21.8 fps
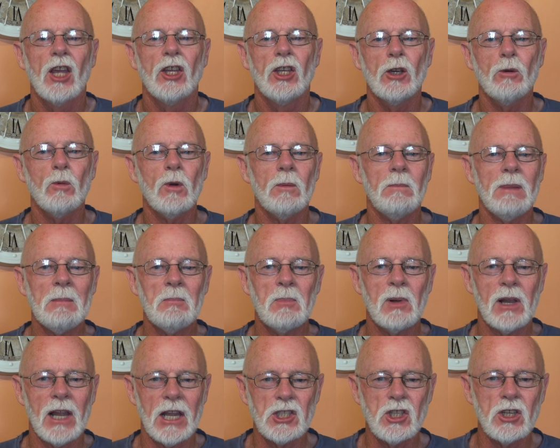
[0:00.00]
you would be
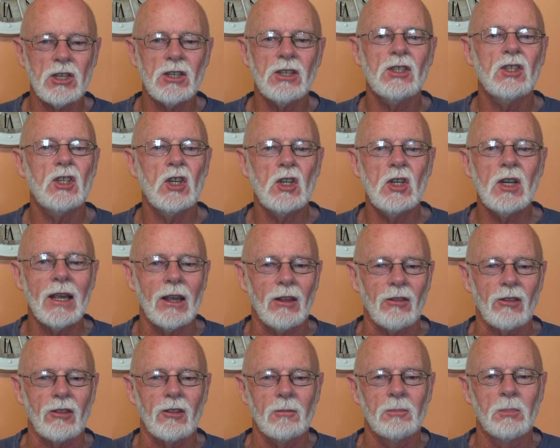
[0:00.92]
bludgeoned to
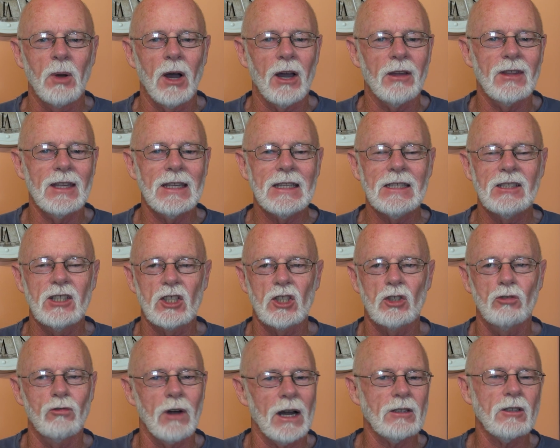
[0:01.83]
death by the
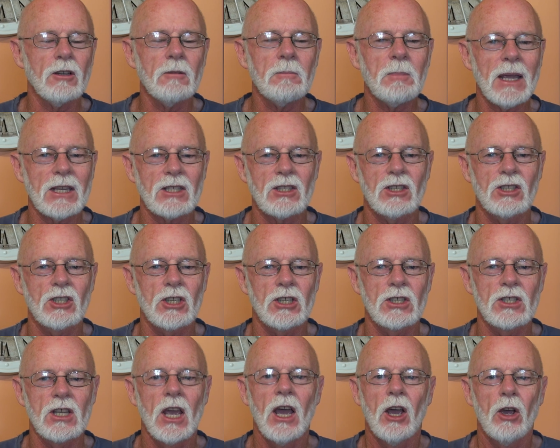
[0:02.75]
disgruntled
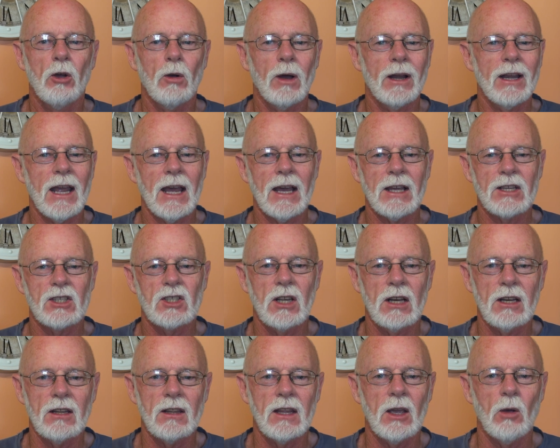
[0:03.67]
passengers who are now
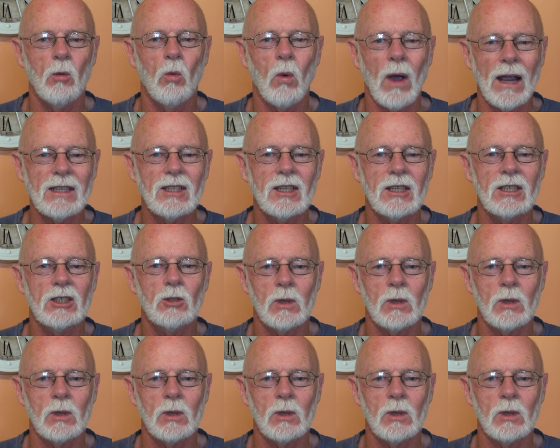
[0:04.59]
sitting there waiting,